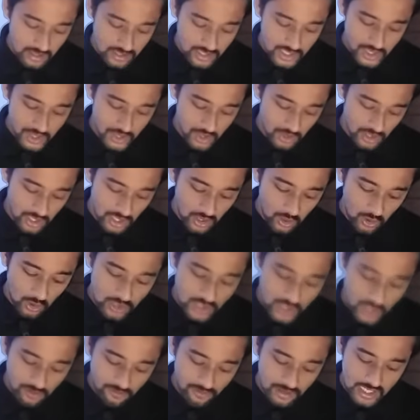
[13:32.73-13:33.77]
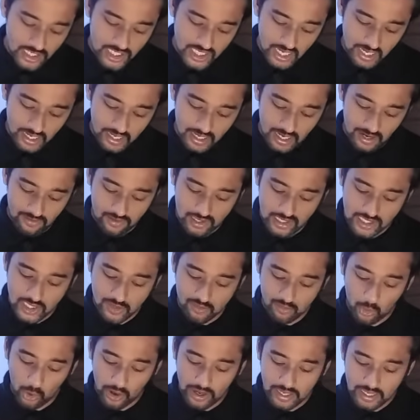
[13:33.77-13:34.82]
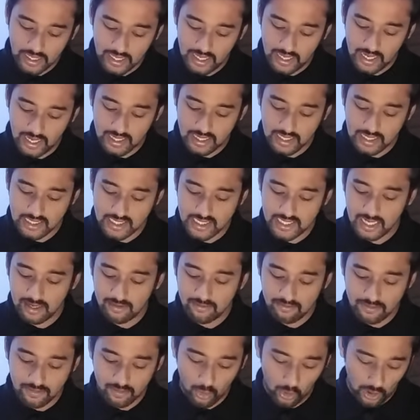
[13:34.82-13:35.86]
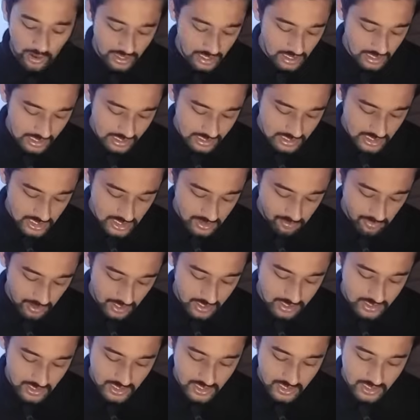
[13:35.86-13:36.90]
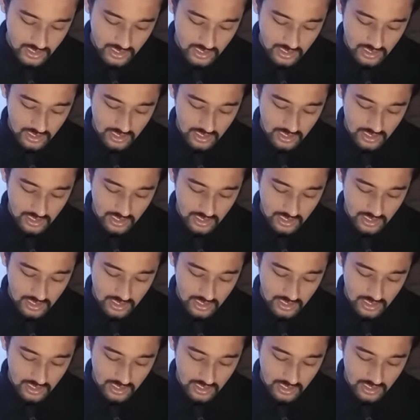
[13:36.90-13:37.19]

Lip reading: So the nose of each aircraft is pointed at the same point in space.